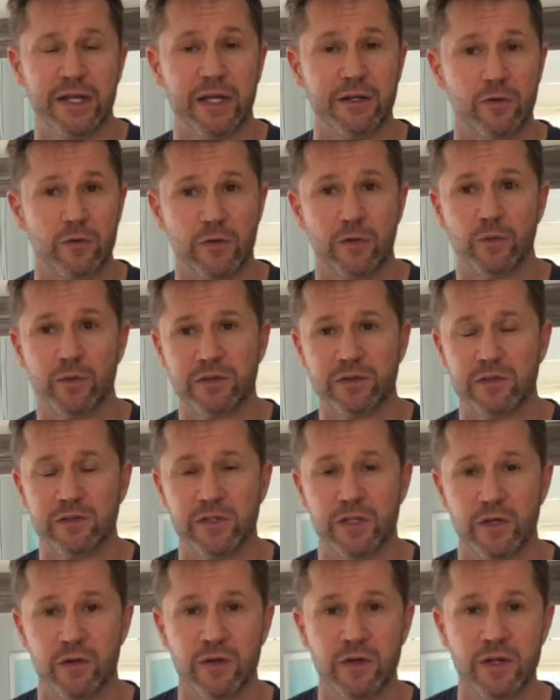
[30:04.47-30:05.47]
don't know what to
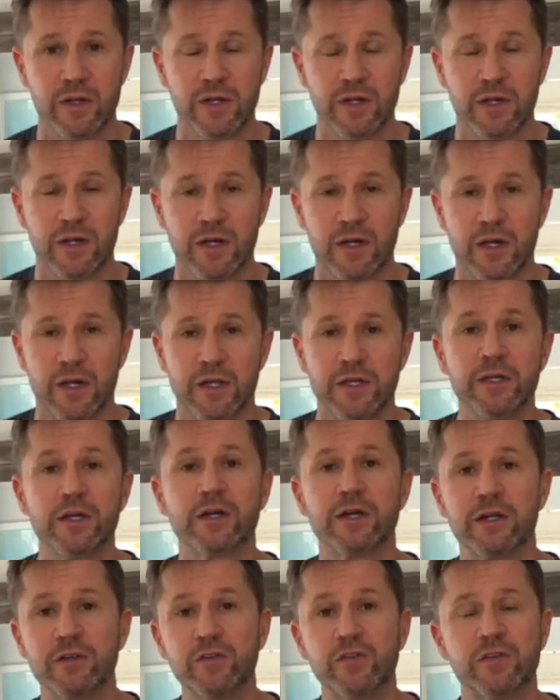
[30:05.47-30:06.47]
do. You're
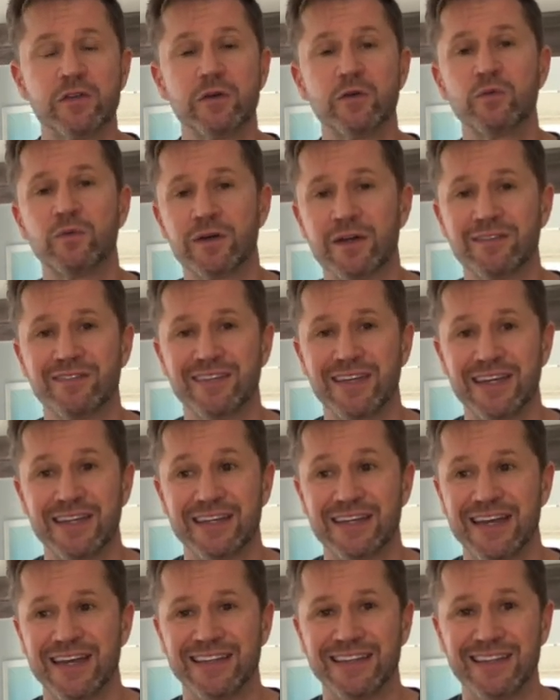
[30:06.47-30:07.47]
going to still want to
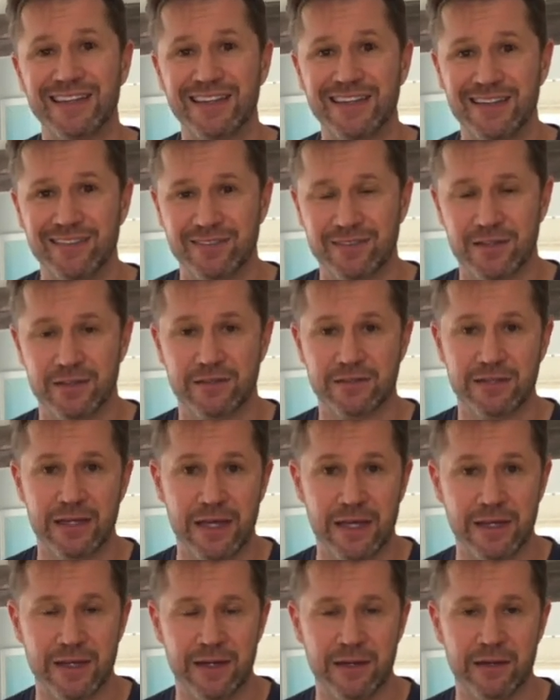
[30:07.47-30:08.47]
take at least
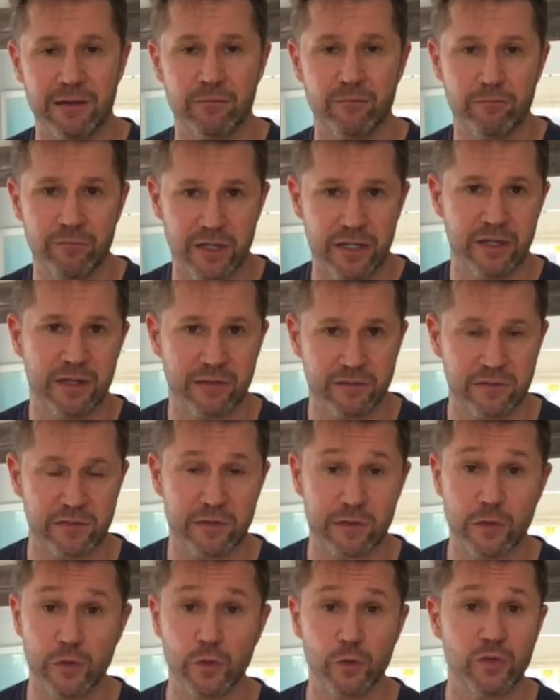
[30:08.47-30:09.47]
10 minutes
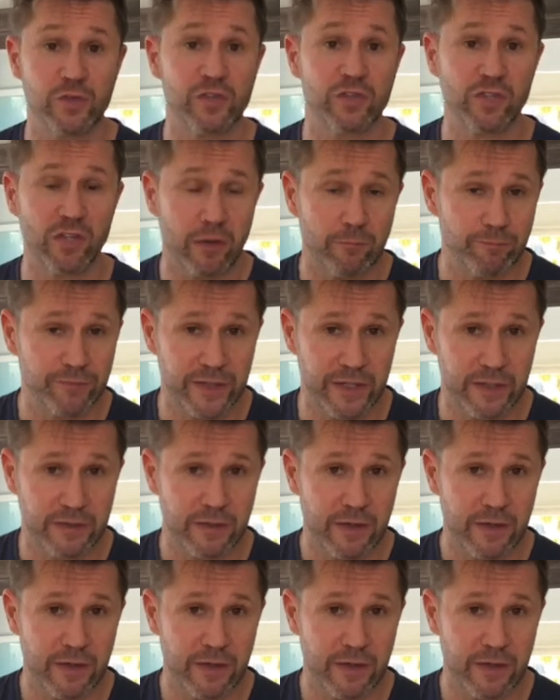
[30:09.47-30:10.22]
to do something.